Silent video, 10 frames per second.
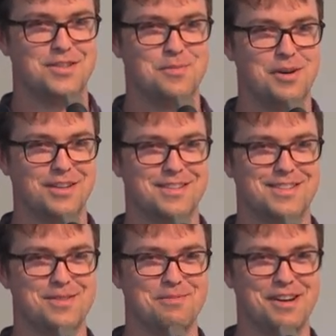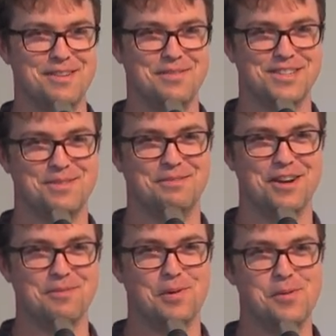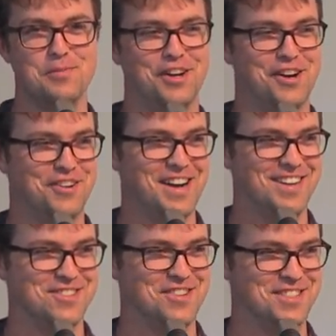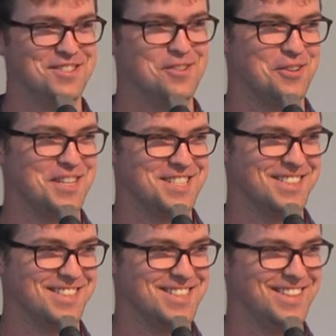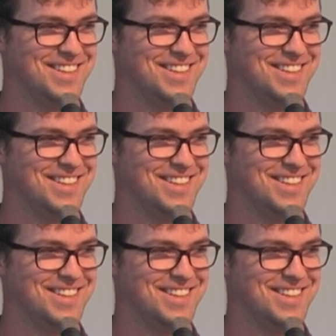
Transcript: Timon, Timon, Timon and Pumbaa are around to answer your questions.